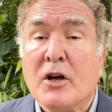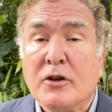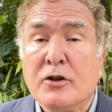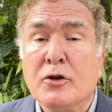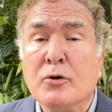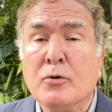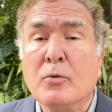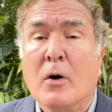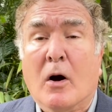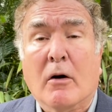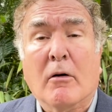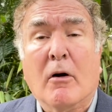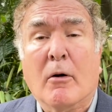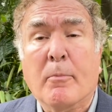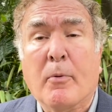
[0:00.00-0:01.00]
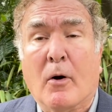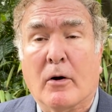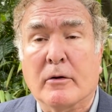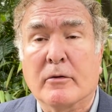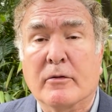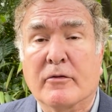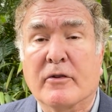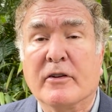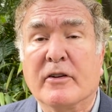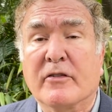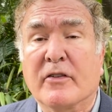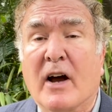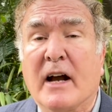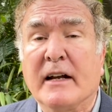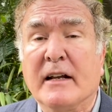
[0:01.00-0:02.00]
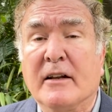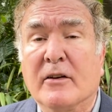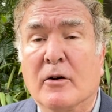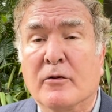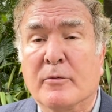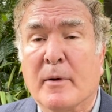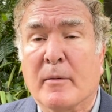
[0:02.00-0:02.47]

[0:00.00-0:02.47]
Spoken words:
You are our partners in designing those